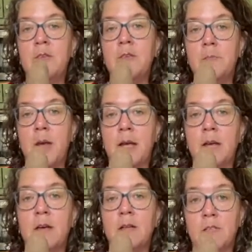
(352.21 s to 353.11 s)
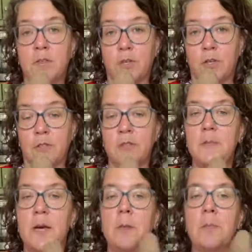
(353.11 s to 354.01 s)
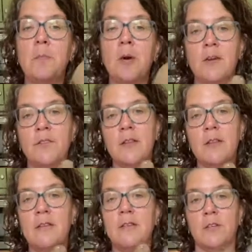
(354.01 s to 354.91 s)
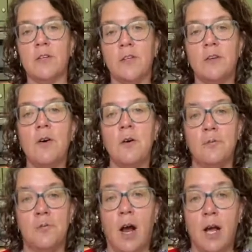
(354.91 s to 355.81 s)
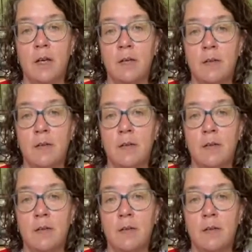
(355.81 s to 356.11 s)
to make a circle, to make a perfectly circular home fry.